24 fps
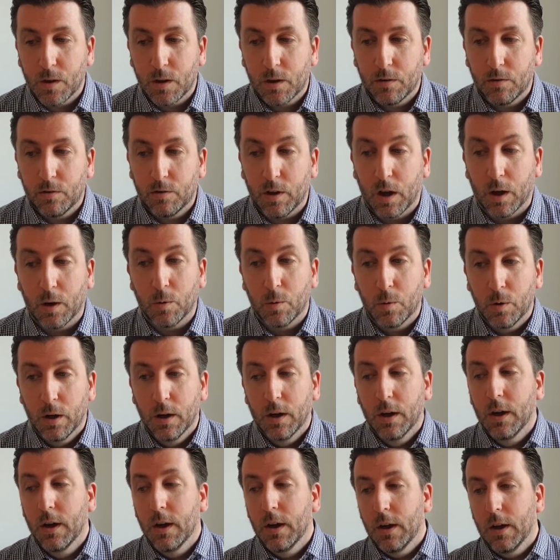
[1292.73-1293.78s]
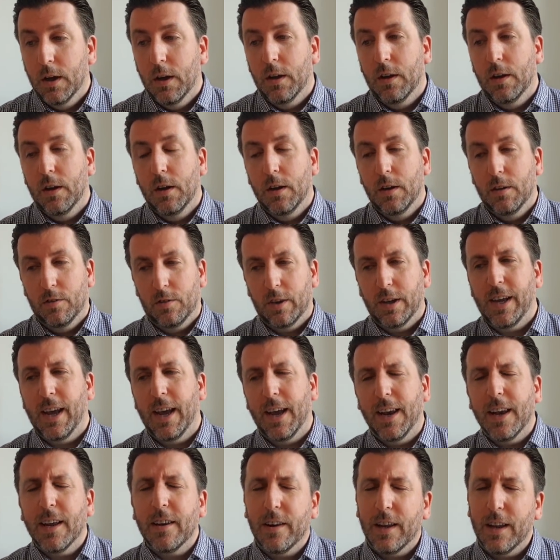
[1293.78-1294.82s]
So yeah,
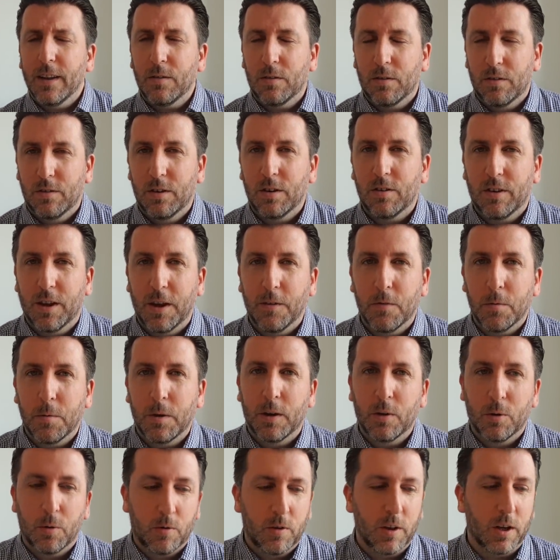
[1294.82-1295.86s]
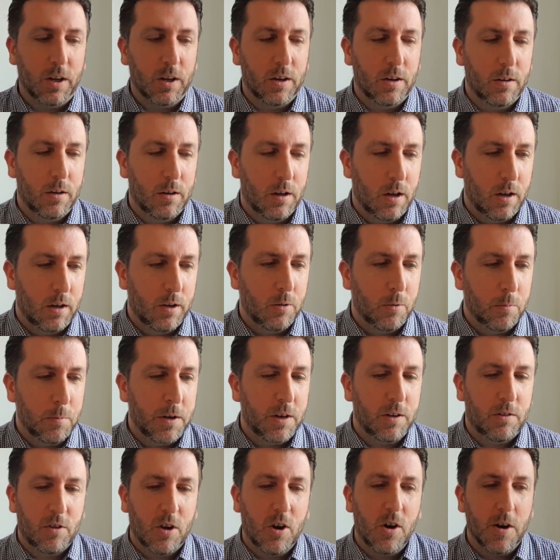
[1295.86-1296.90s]
let's just give him a little bit
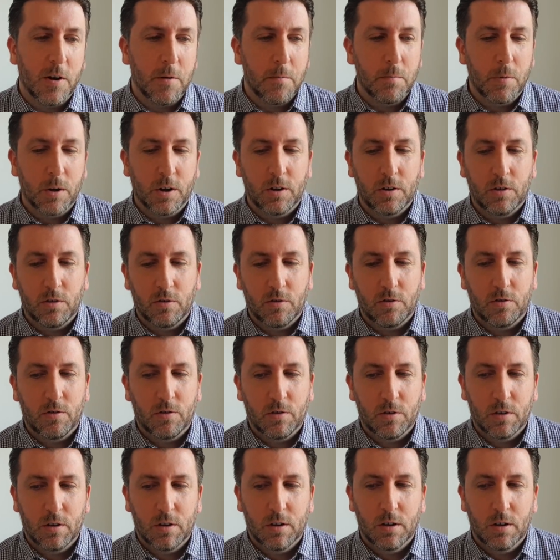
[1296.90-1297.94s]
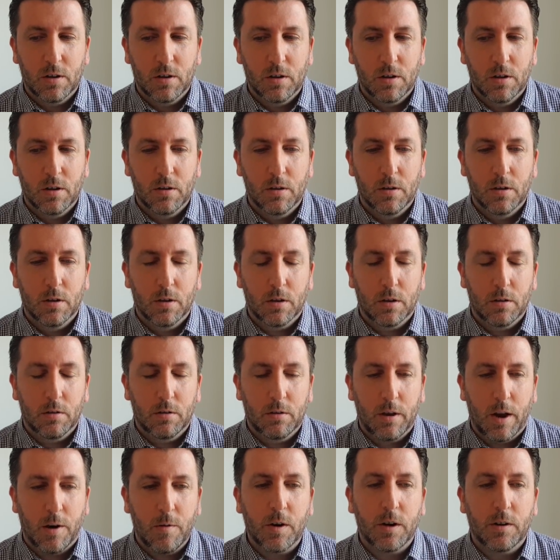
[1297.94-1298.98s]
of time, because
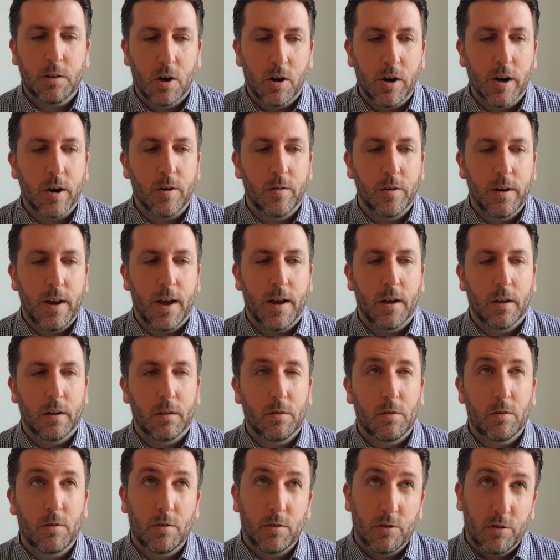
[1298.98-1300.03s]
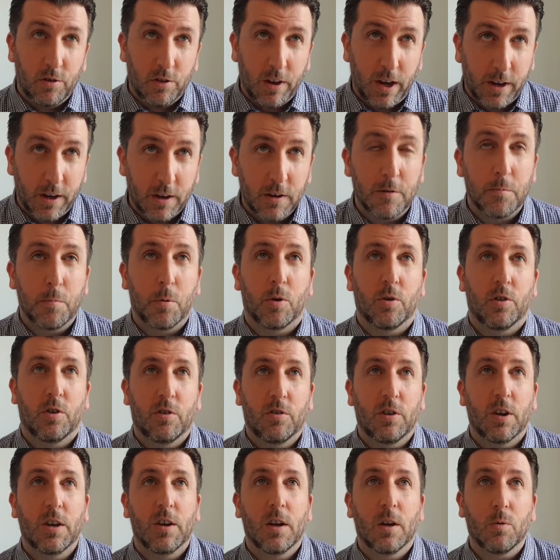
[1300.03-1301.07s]
Eric Dier in that second
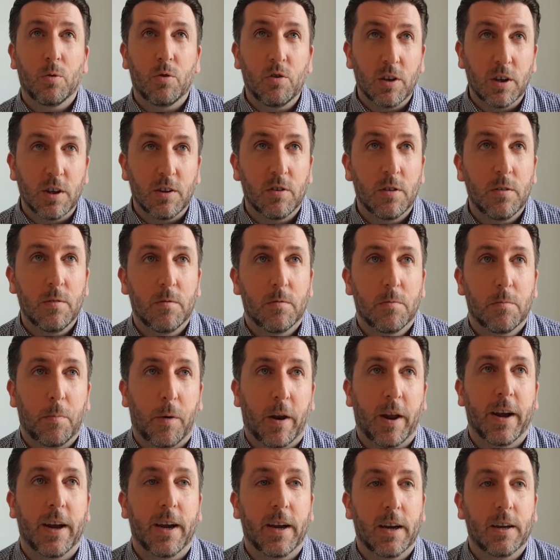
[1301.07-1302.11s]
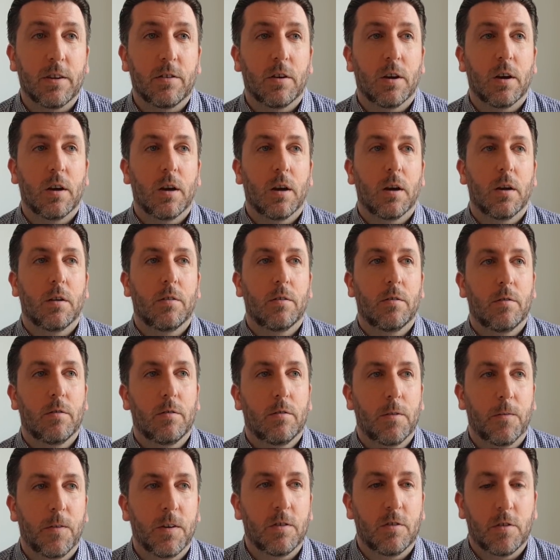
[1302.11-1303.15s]
Pochettino season, playing as a
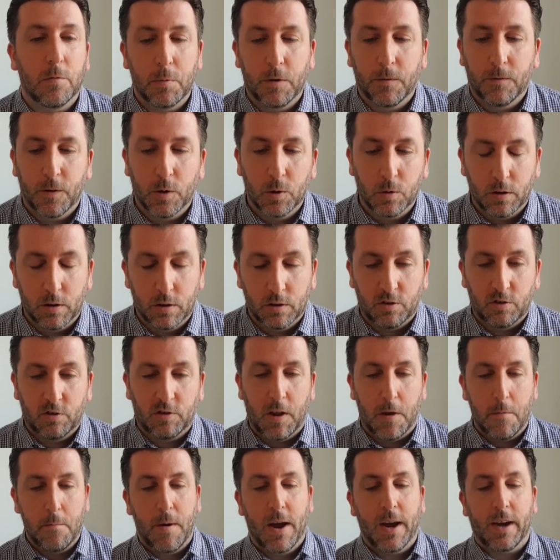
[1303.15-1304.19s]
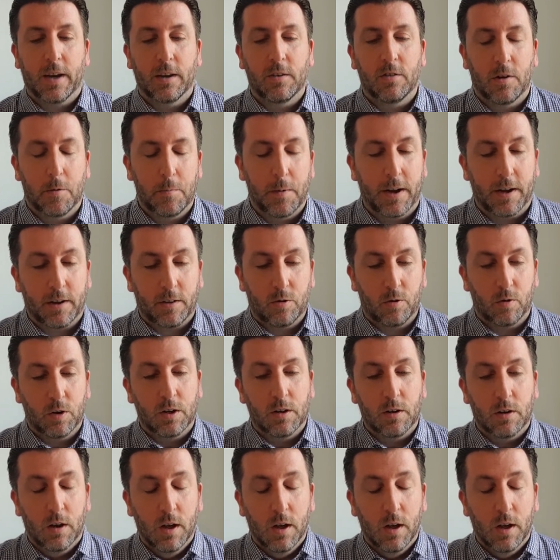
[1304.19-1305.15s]
defensive midfielder that stepped back into the back three